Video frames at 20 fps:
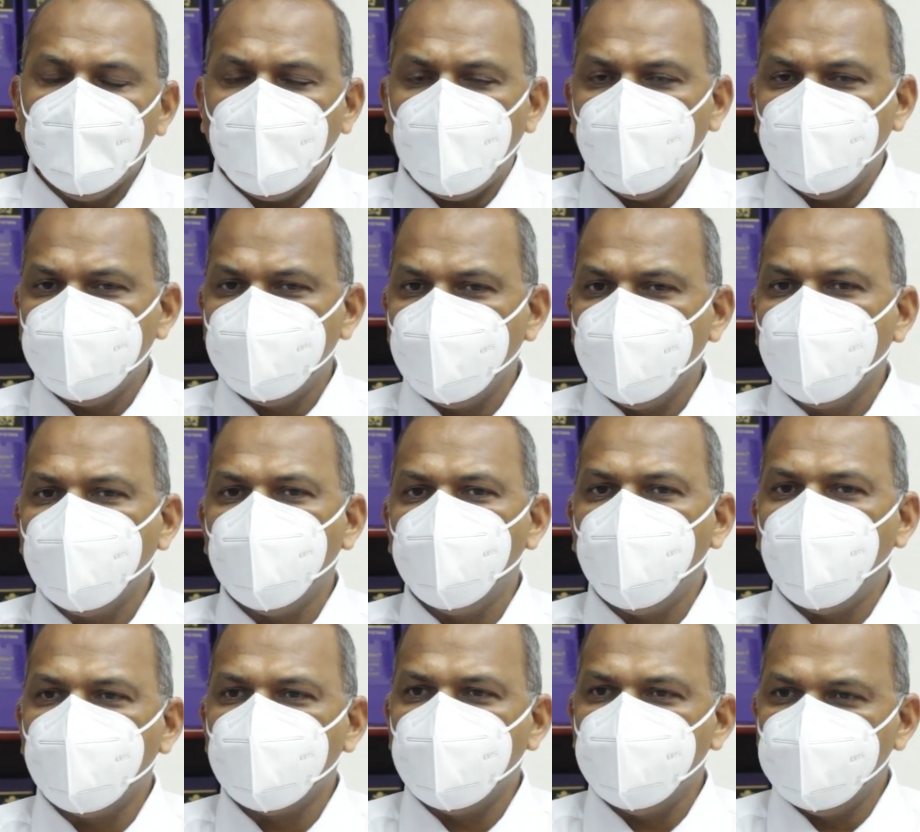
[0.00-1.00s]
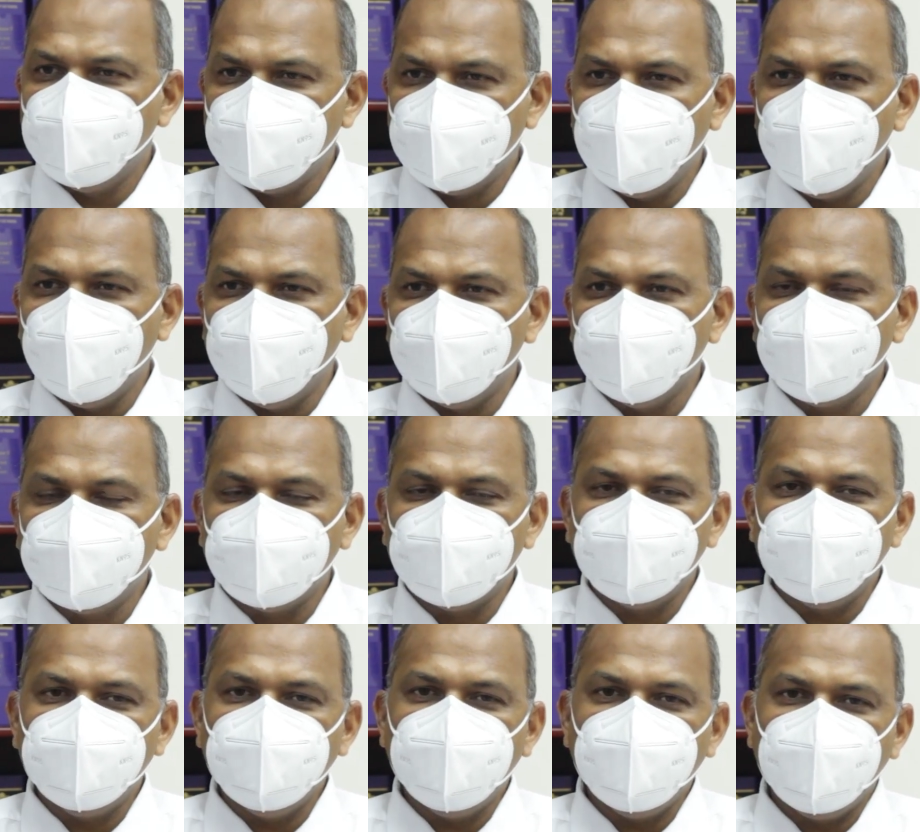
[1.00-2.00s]
I think among
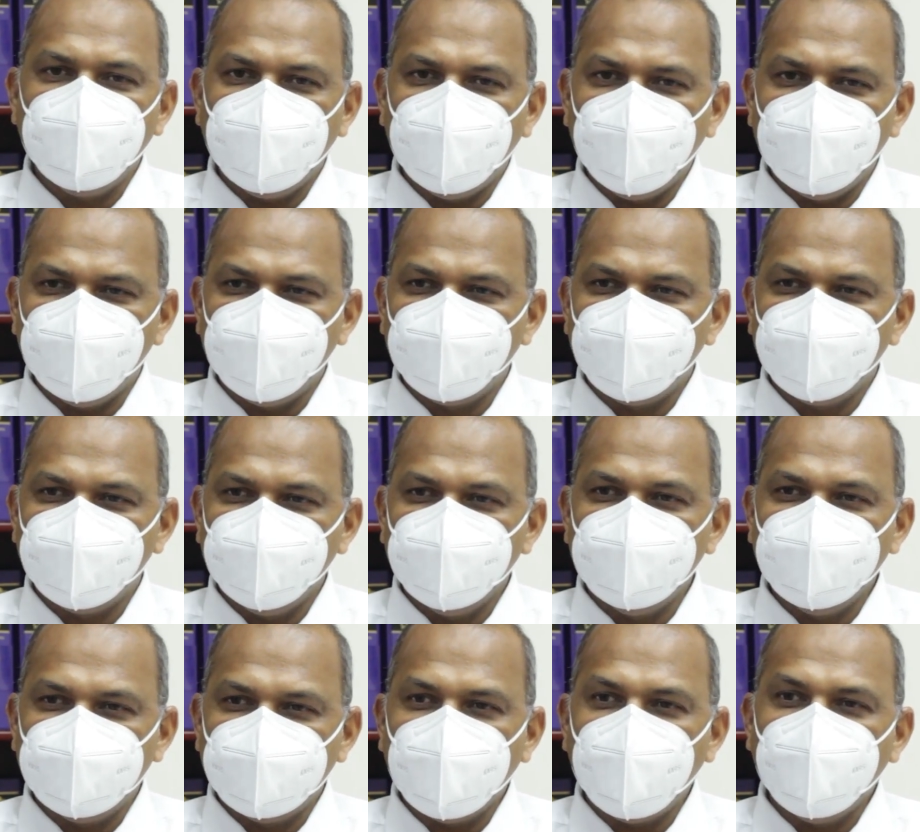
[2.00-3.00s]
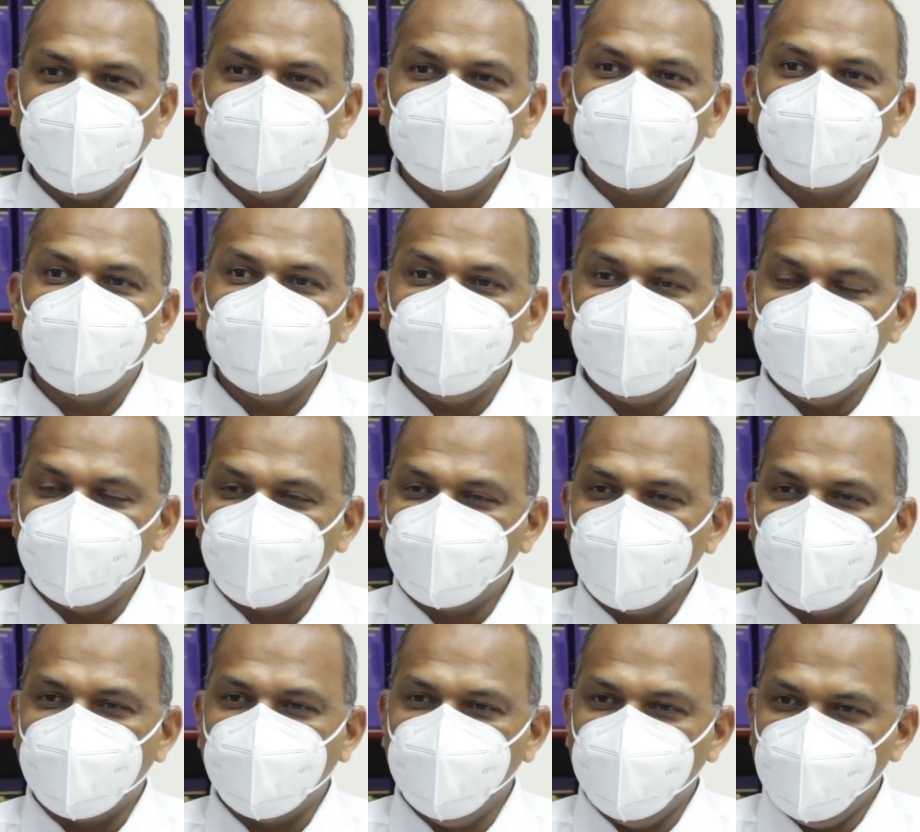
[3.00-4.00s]
themselves, they have decided to
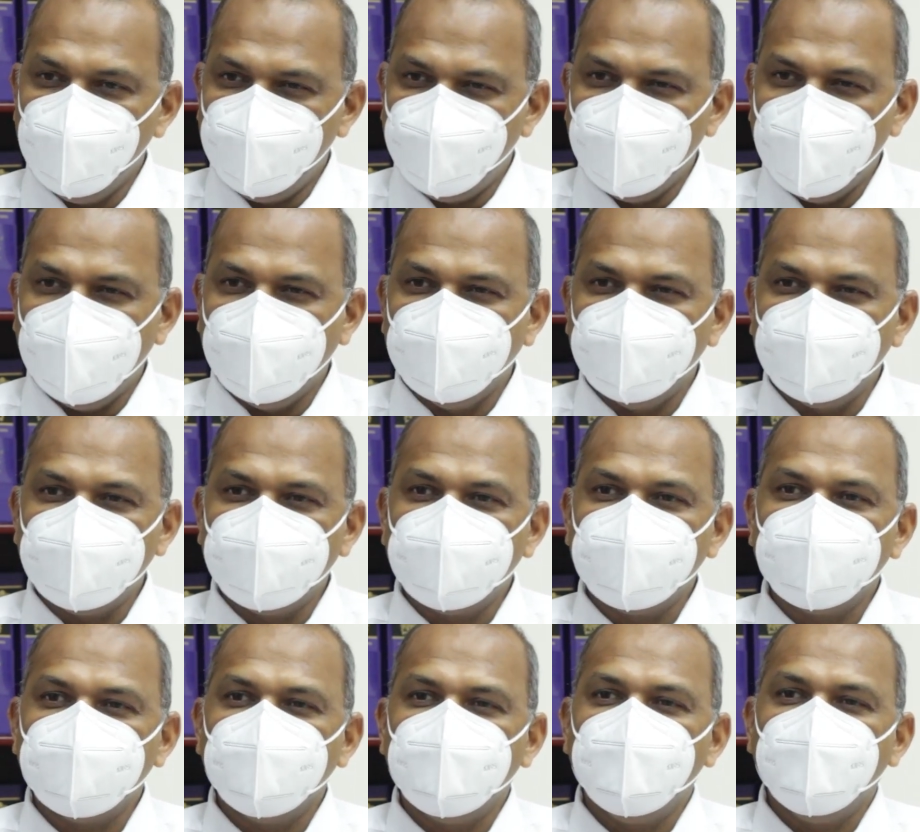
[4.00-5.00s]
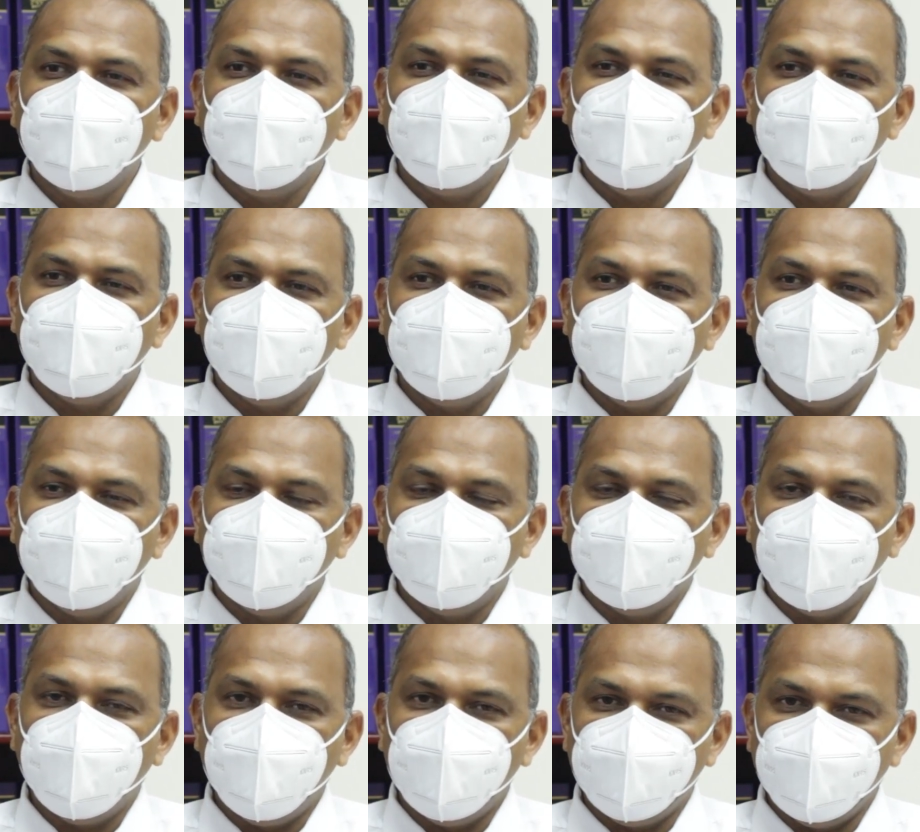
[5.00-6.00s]
restrict movements
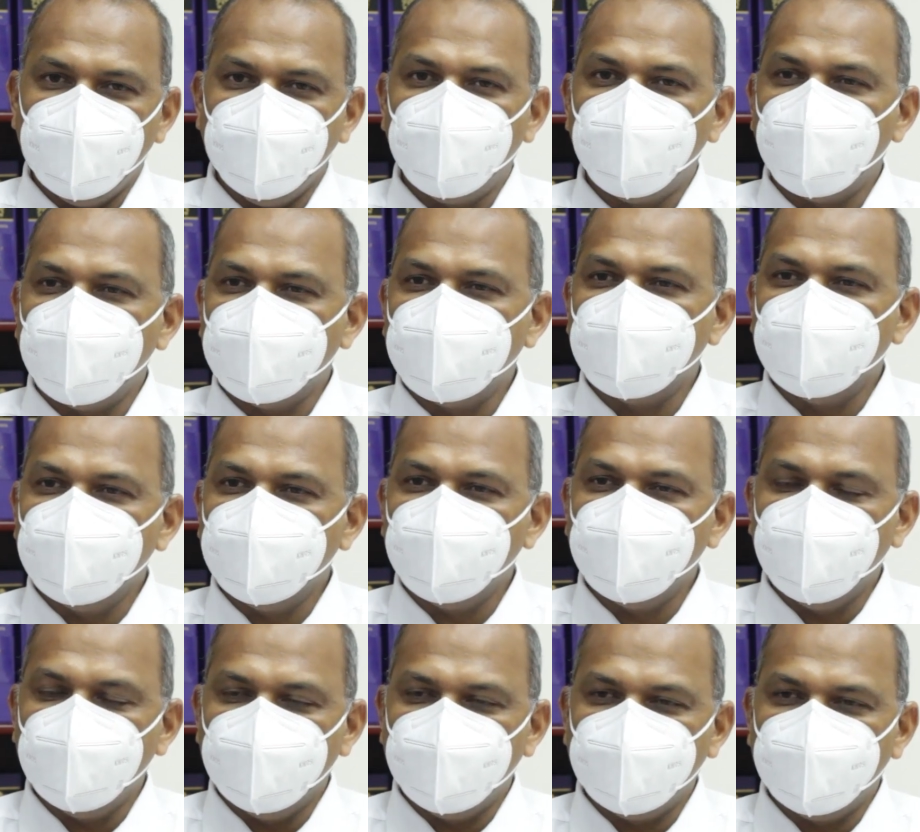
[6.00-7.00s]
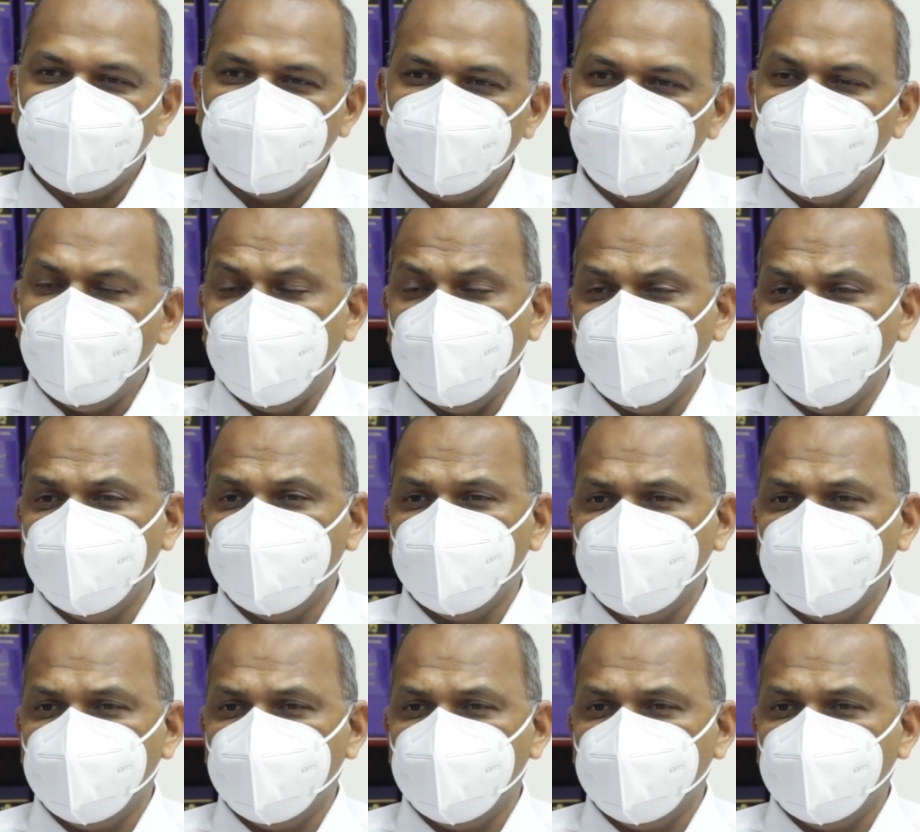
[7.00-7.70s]
of the persons who have,